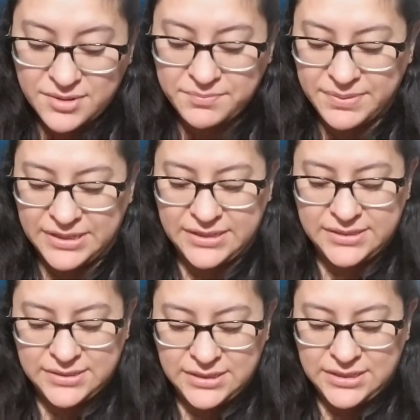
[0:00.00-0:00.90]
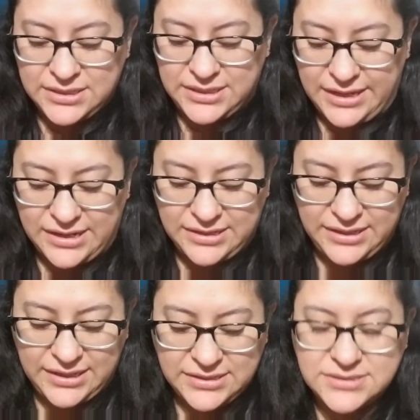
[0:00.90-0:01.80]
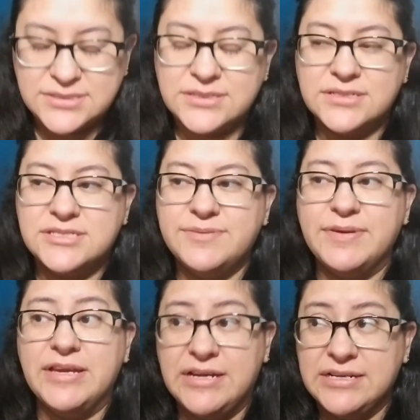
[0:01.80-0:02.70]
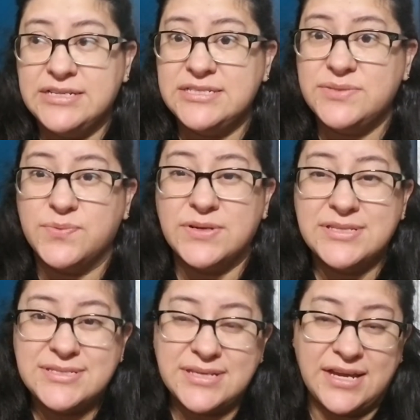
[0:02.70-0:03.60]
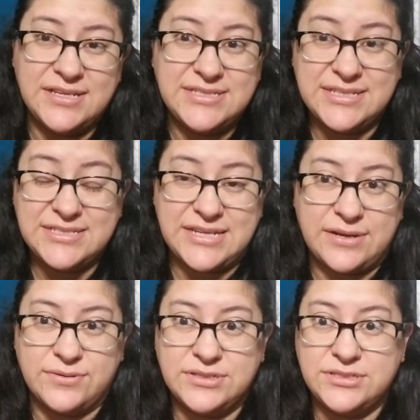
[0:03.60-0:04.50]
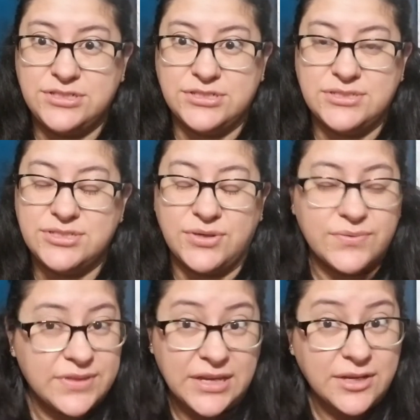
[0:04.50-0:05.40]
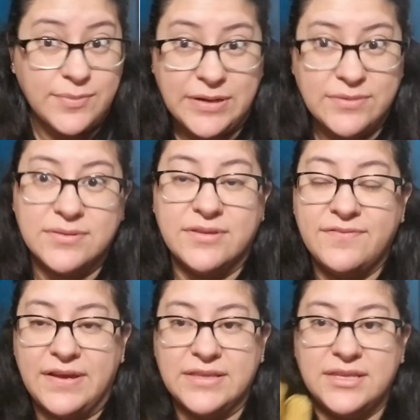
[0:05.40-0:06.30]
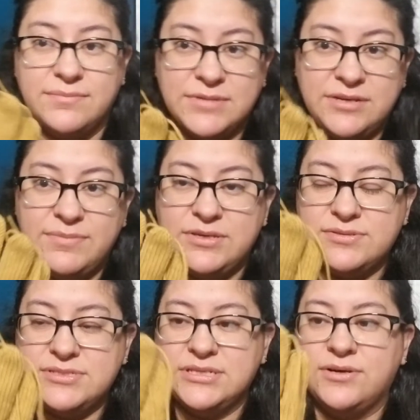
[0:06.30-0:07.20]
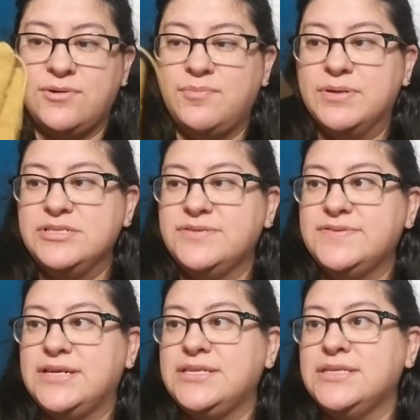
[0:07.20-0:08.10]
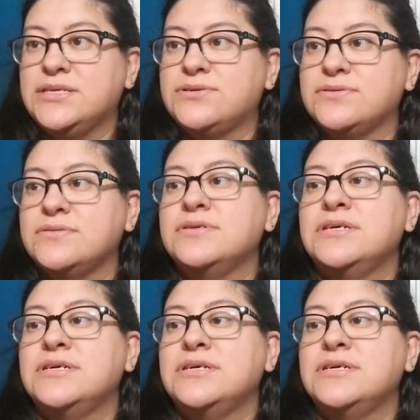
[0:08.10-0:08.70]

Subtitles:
But yeah, and to be honest, once I sit down and just don't think about the fact that I'm going to be using a whole bunch of tiny little